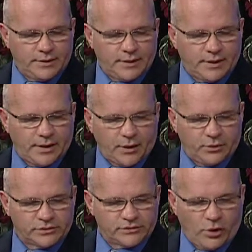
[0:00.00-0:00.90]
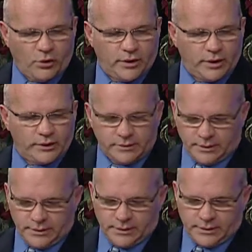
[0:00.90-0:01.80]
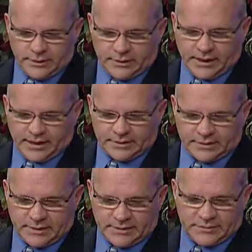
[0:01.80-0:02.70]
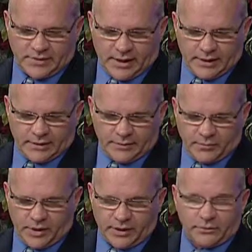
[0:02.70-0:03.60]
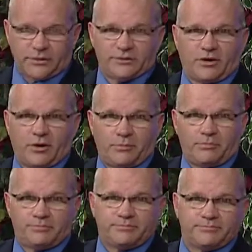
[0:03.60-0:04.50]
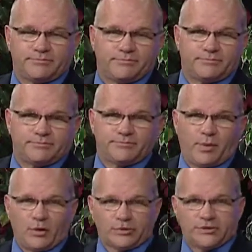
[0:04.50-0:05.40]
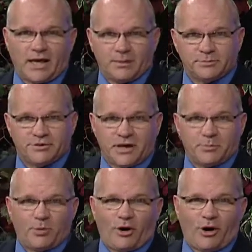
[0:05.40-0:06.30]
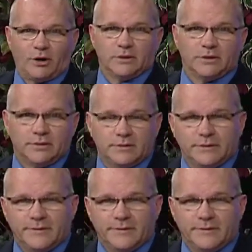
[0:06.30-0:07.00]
Arizona that it said, but it was all post-stamped St. Paul and